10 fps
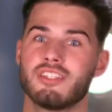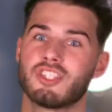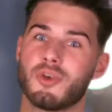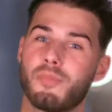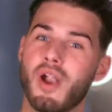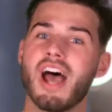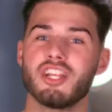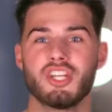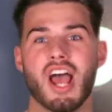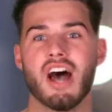to
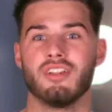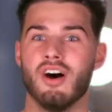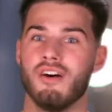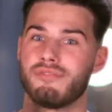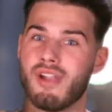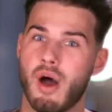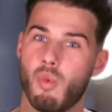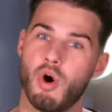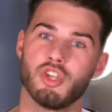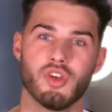surprise Charlotte for
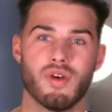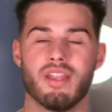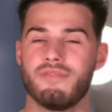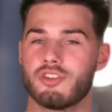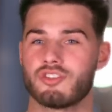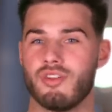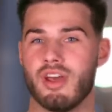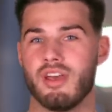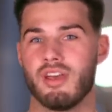our one year anniversary.